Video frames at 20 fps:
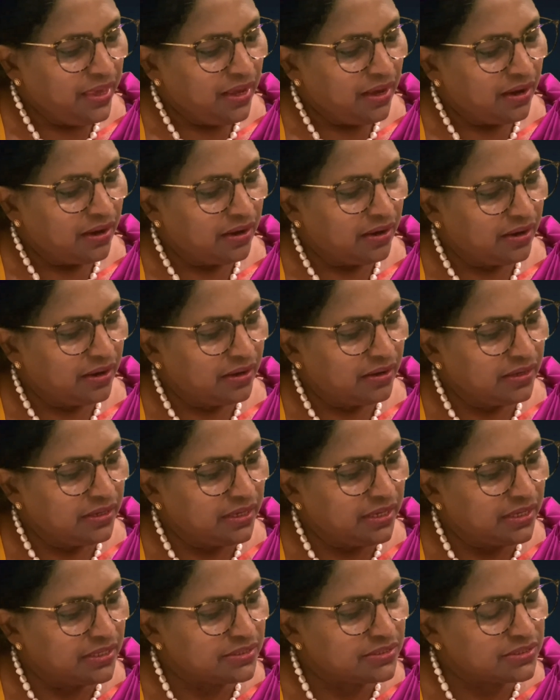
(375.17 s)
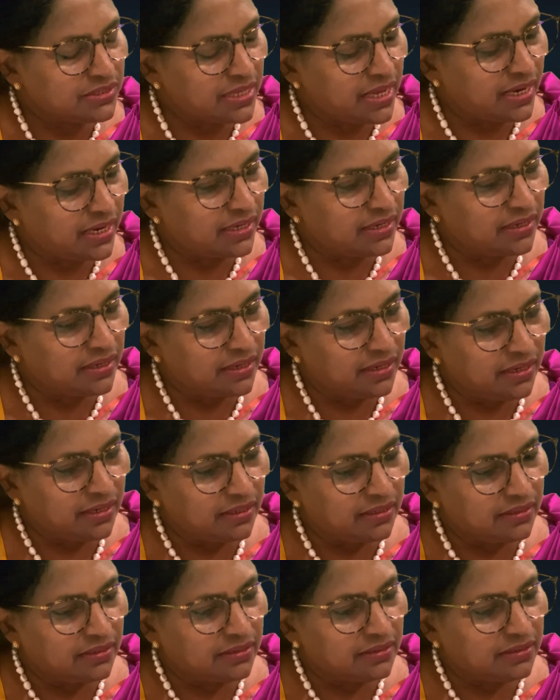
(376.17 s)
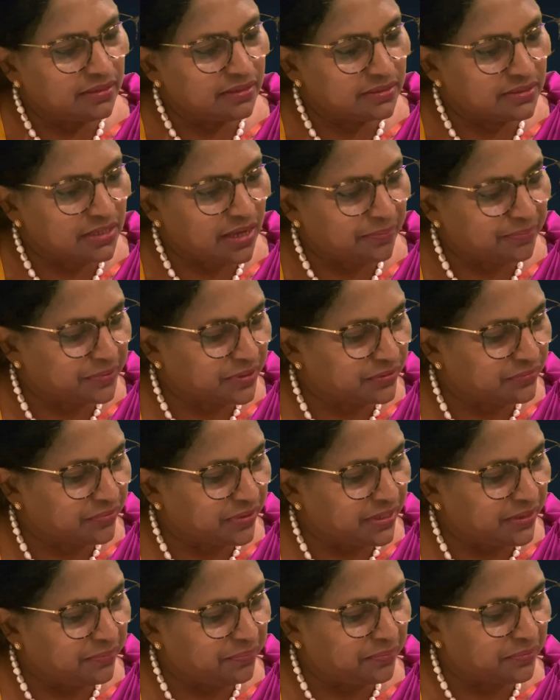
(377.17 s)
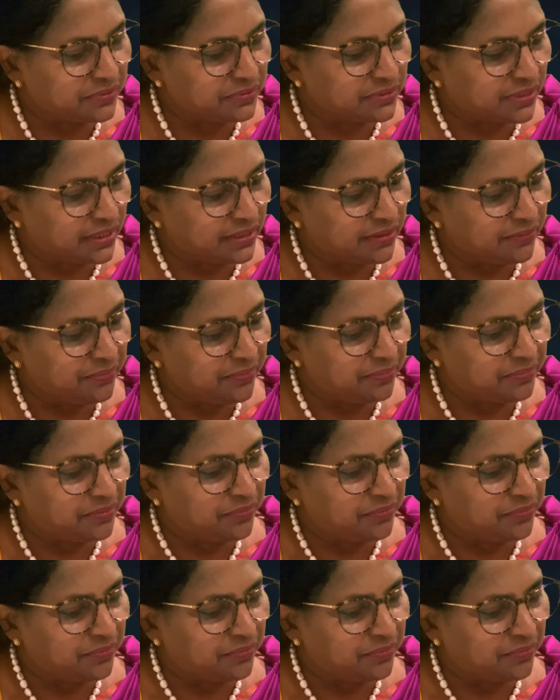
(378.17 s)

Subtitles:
he said in chapter 24, 35th